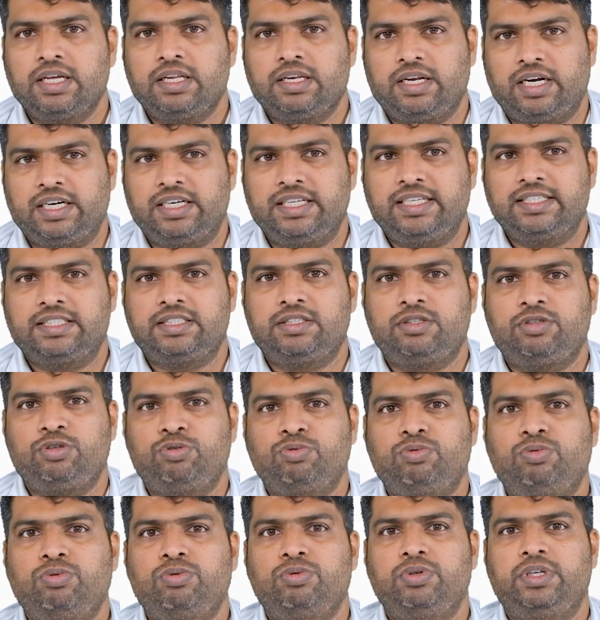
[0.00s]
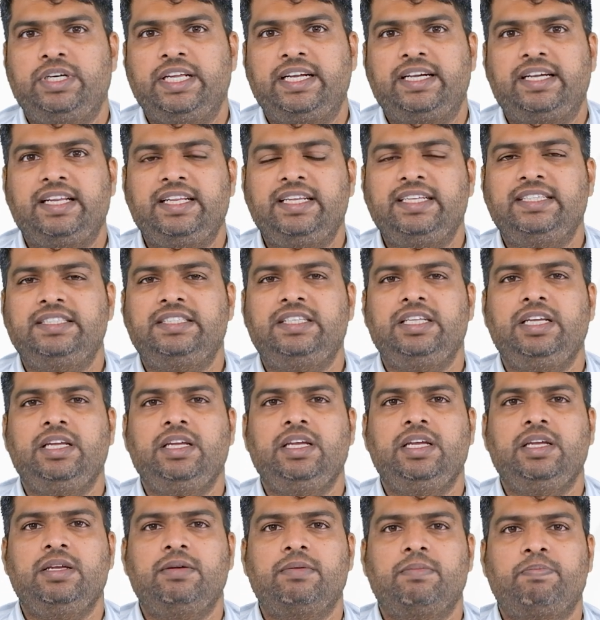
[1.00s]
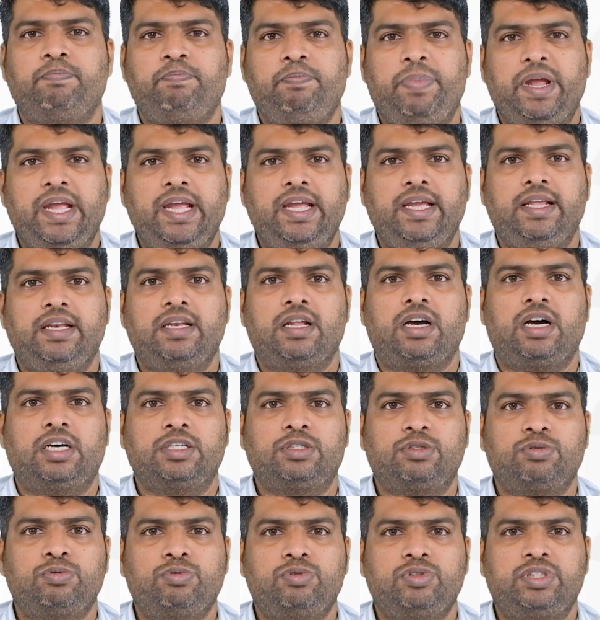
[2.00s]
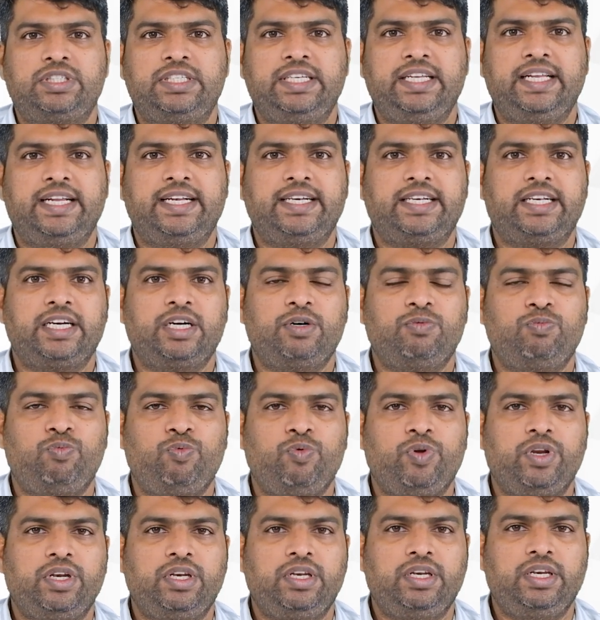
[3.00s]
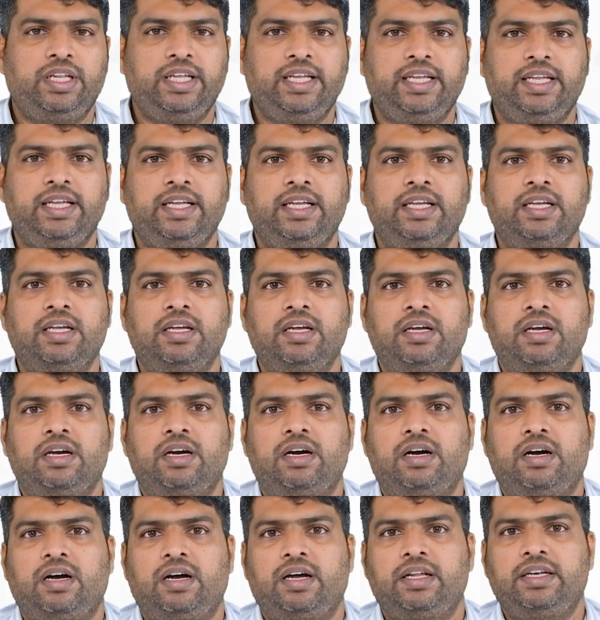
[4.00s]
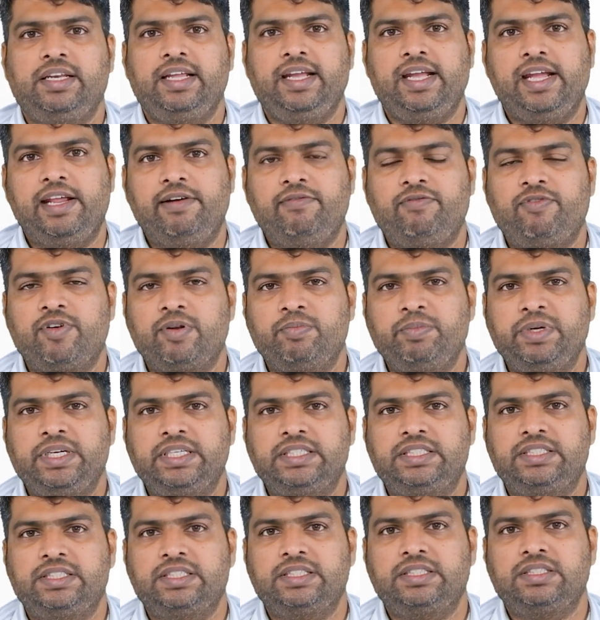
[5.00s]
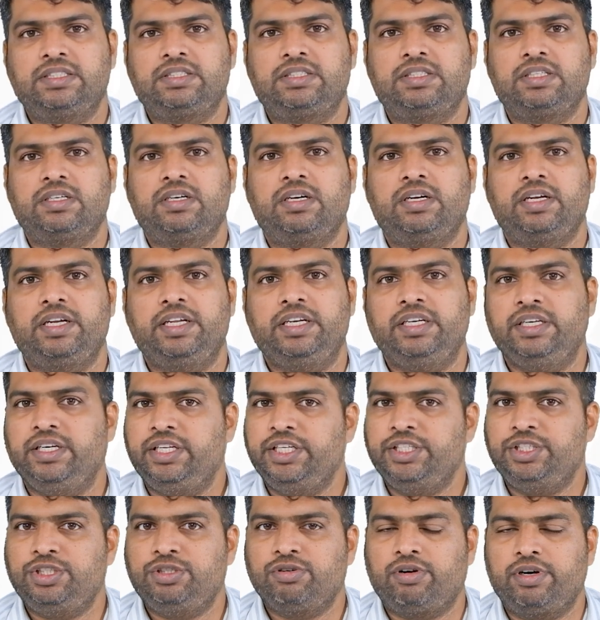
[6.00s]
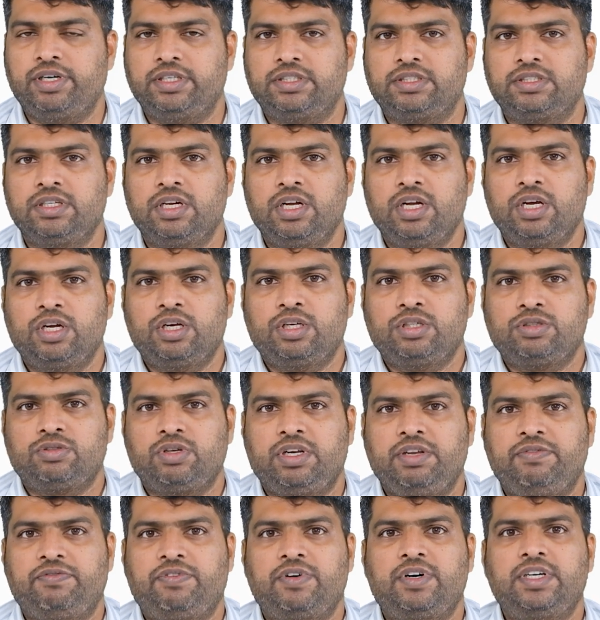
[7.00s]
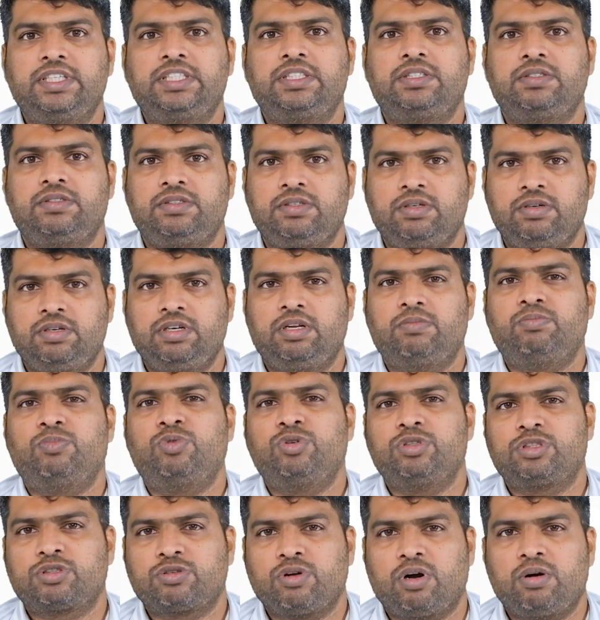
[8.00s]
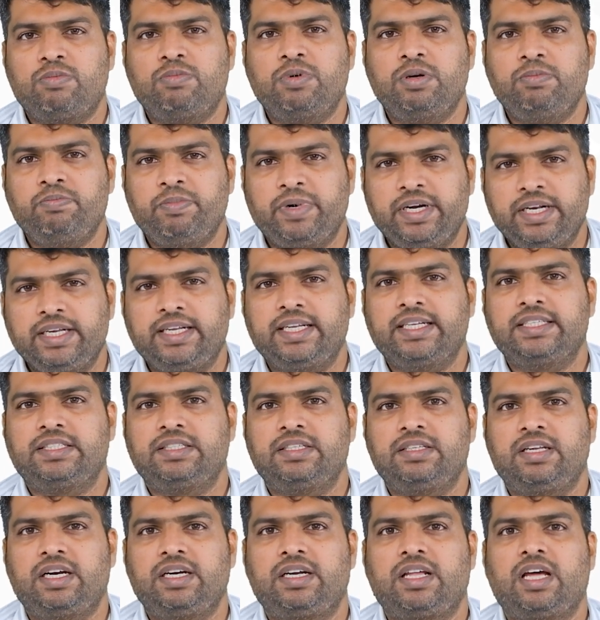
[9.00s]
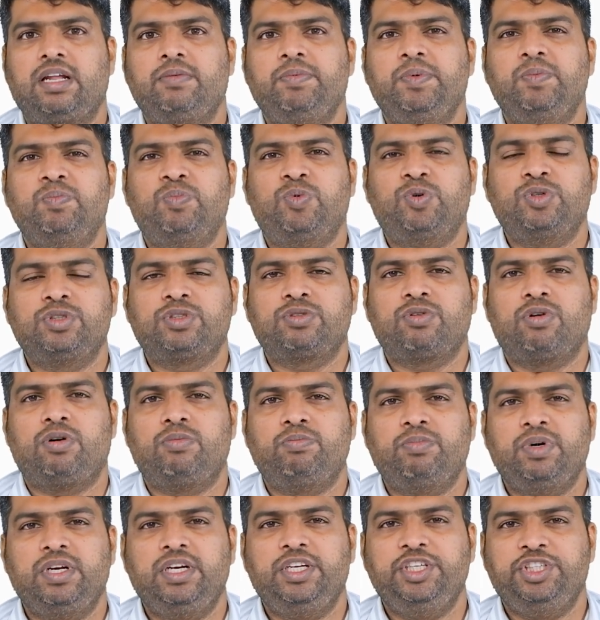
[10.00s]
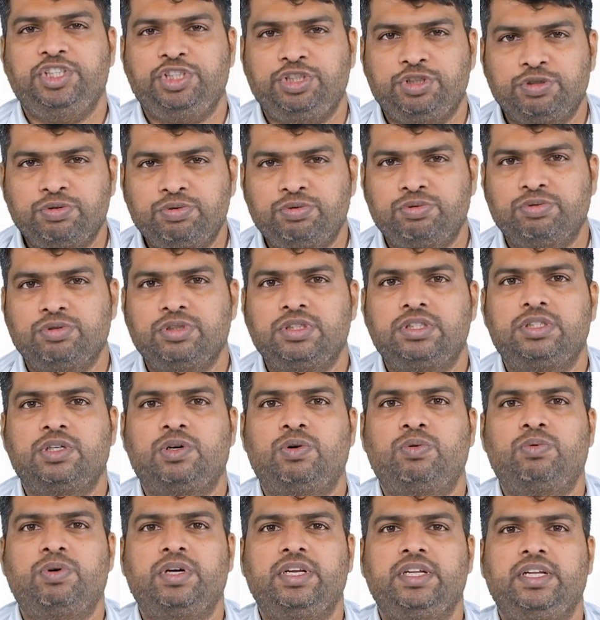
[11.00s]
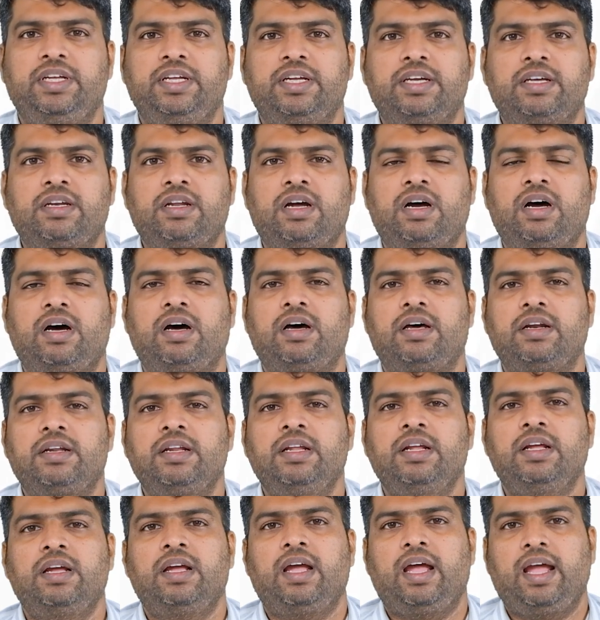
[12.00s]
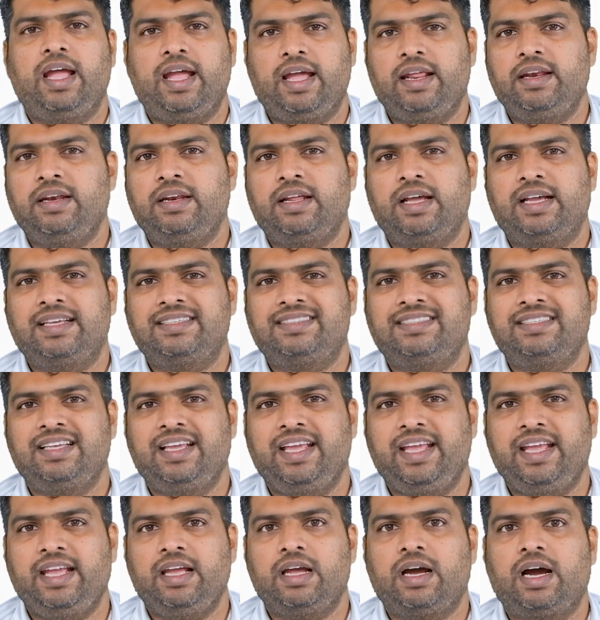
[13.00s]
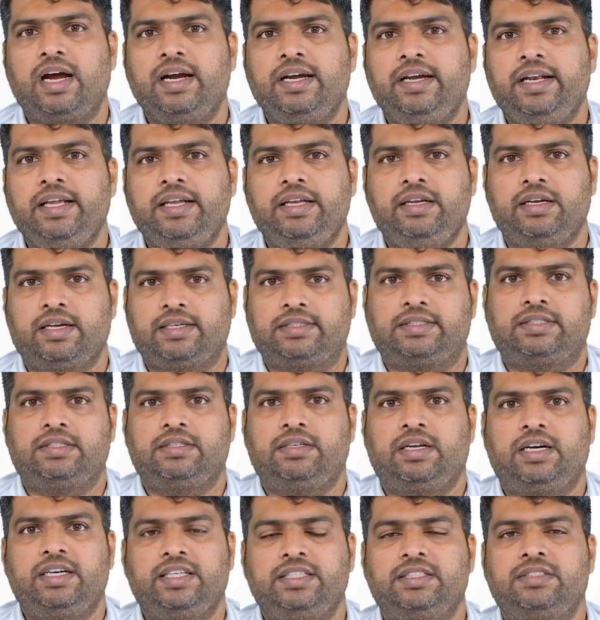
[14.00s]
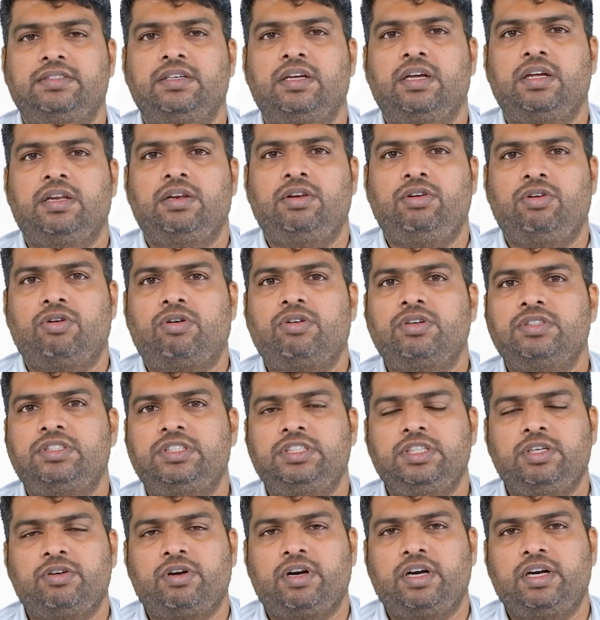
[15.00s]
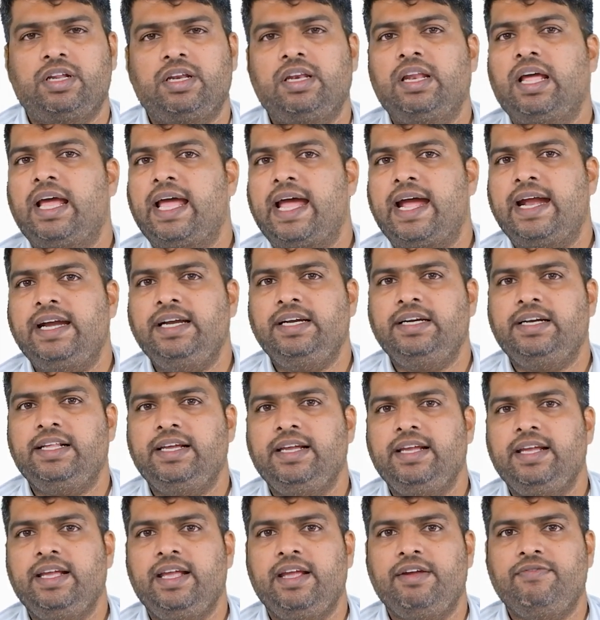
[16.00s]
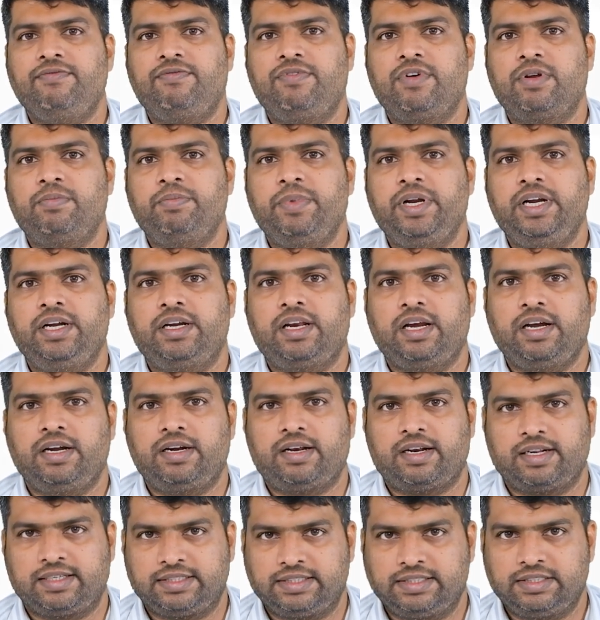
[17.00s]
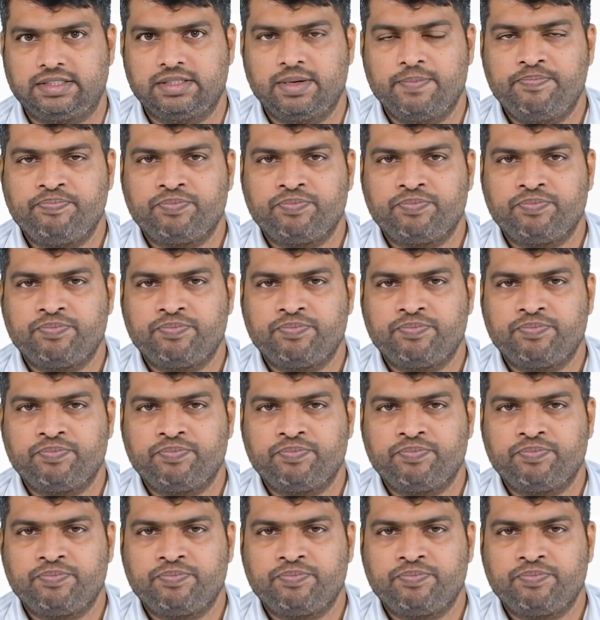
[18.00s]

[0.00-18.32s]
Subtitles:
That is to decrease the pain associated with the inflammations in the joints. So the most common medication that are being most commonly used over here are NSAIDs, that is non-steroidal anti-inflammatory drugs.